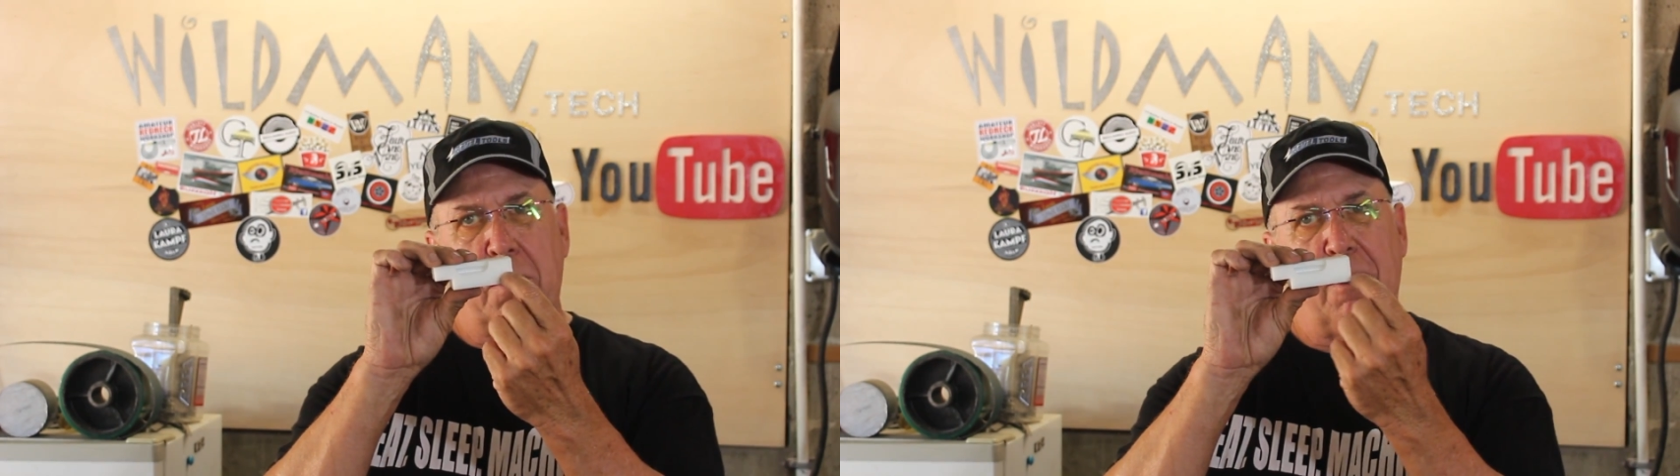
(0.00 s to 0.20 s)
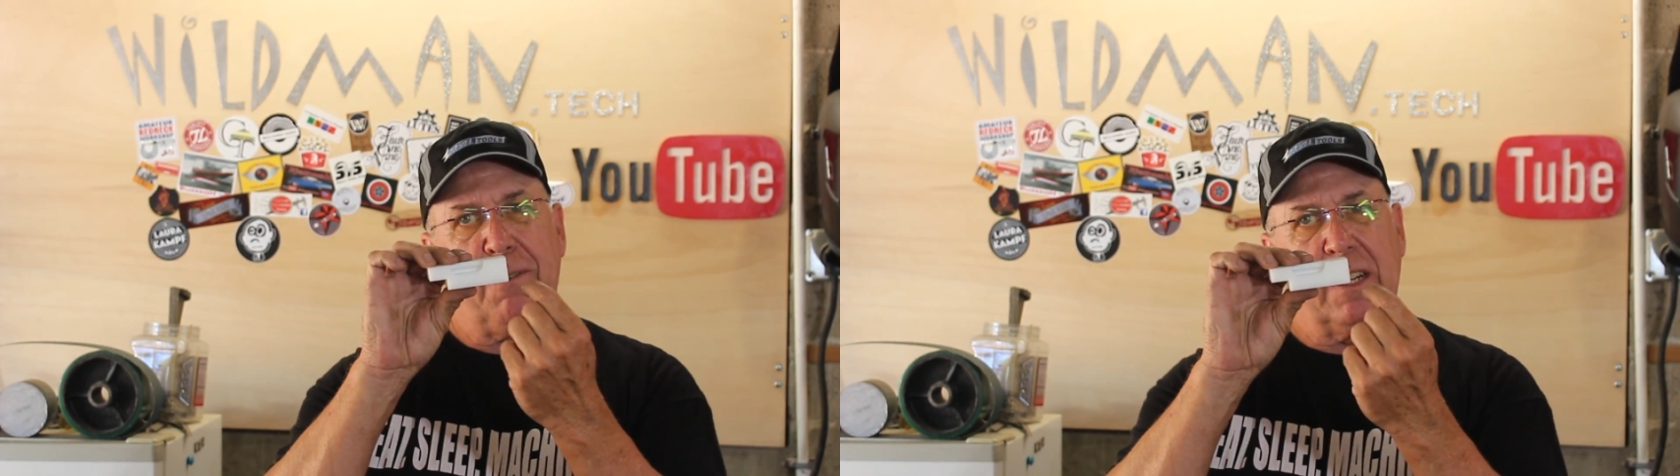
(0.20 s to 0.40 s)

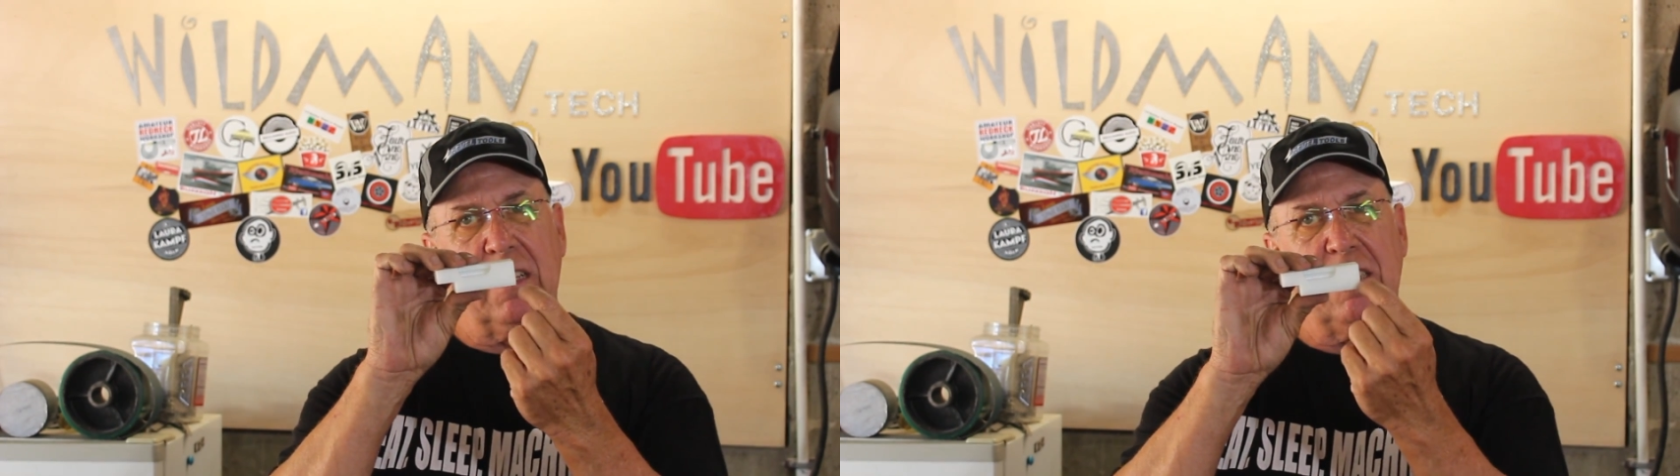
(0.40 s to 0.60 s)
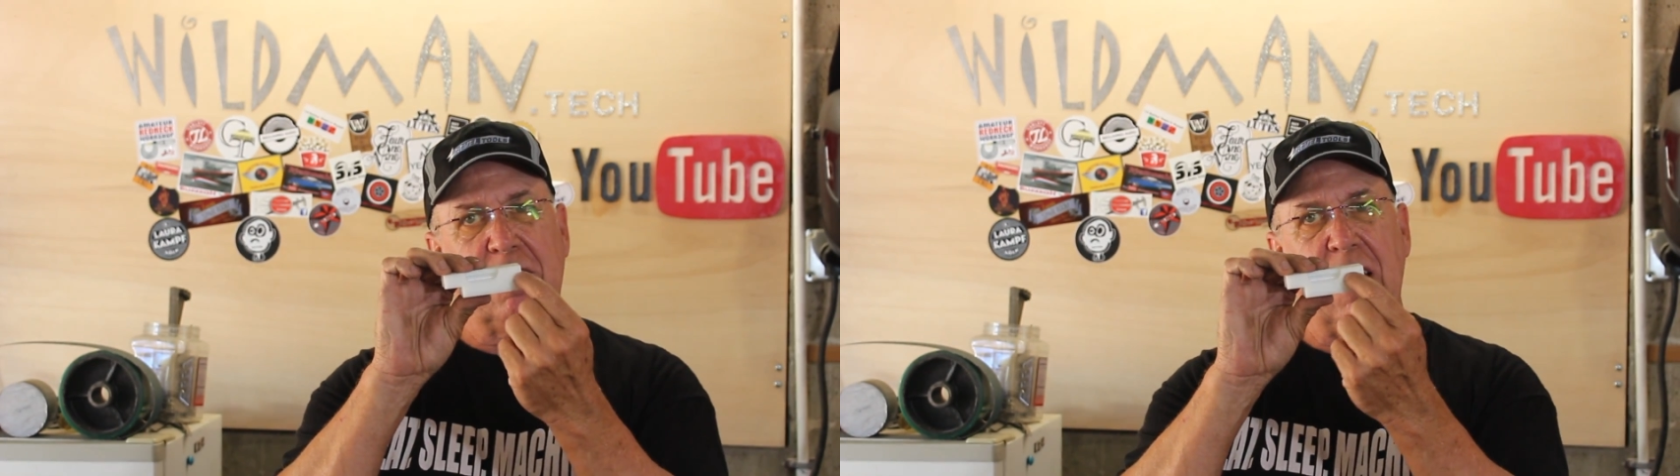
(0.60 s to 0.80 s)

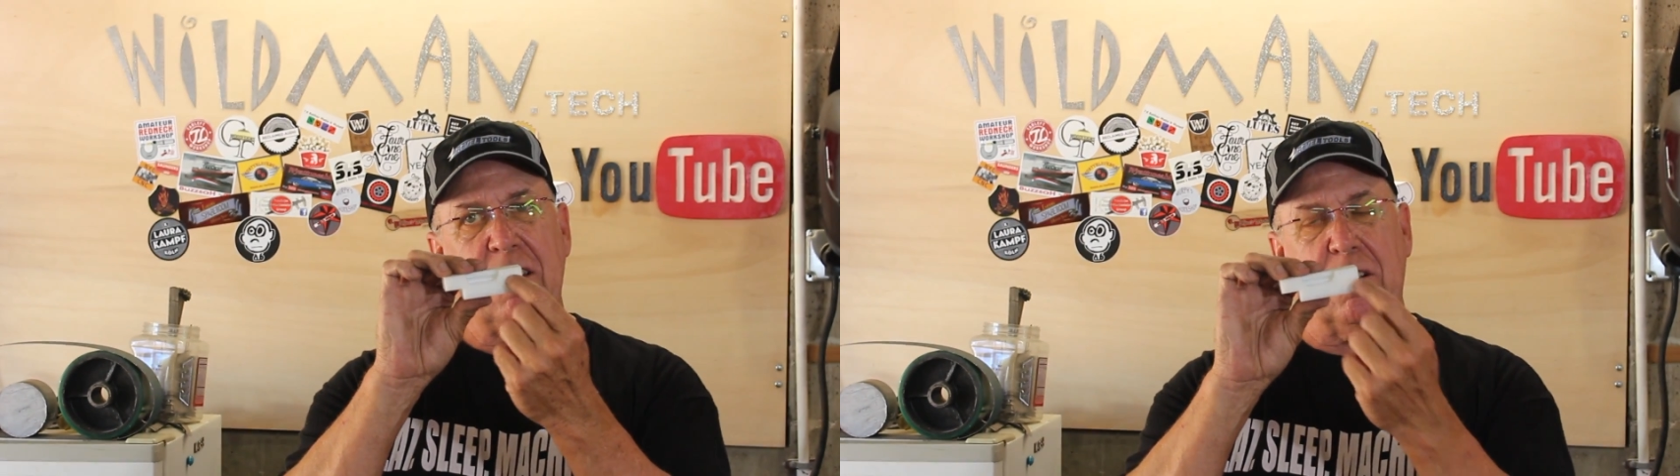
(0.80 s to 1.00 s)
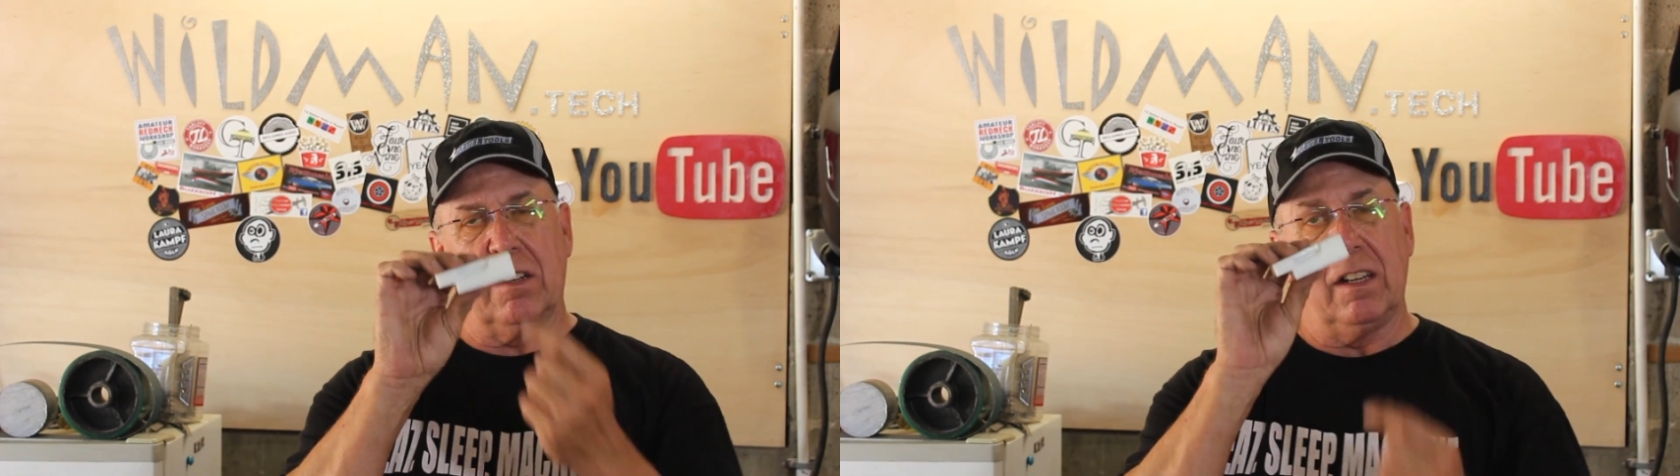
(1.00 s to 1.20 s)
perfectly
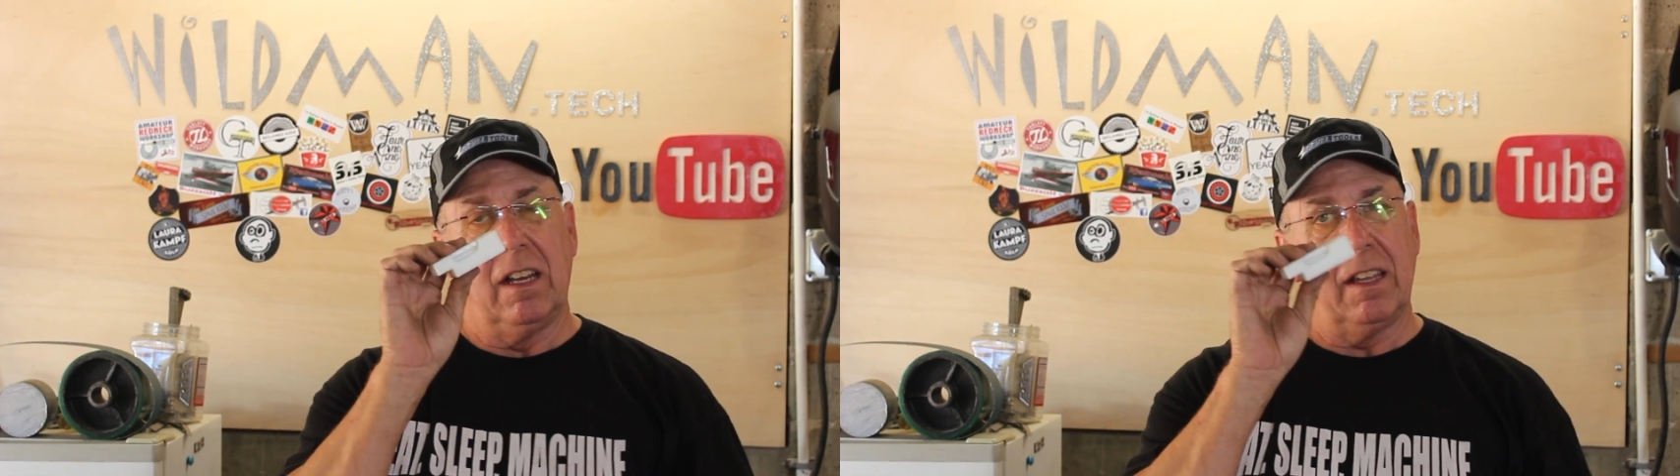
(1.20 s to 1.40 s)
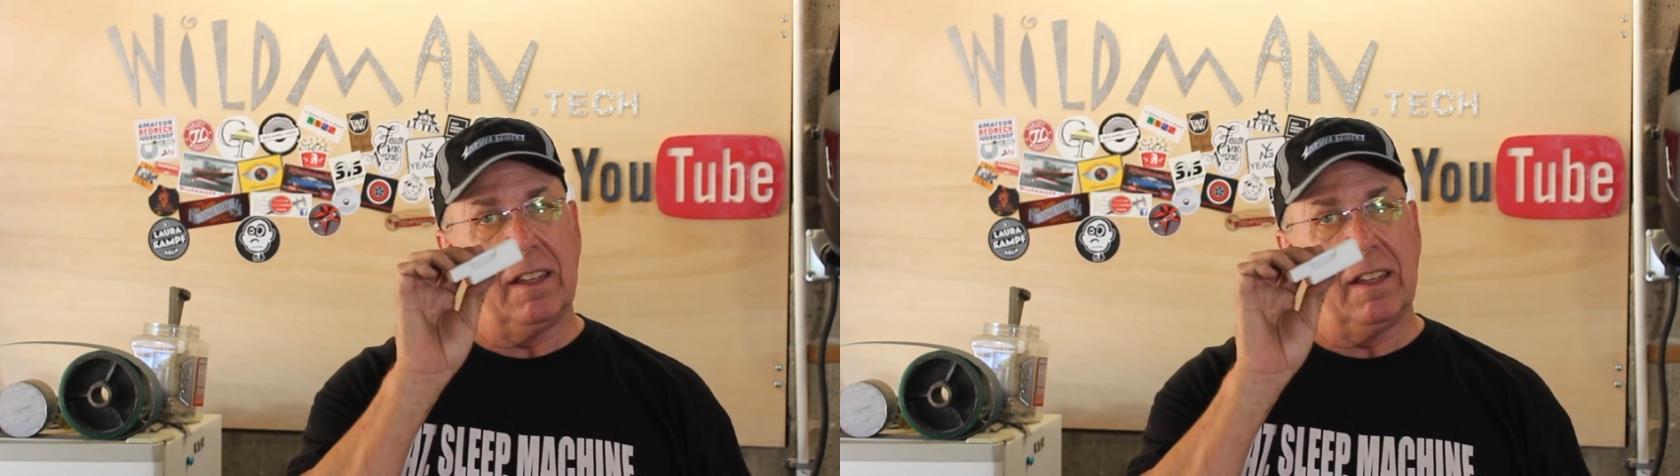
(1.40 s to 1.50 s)
centered,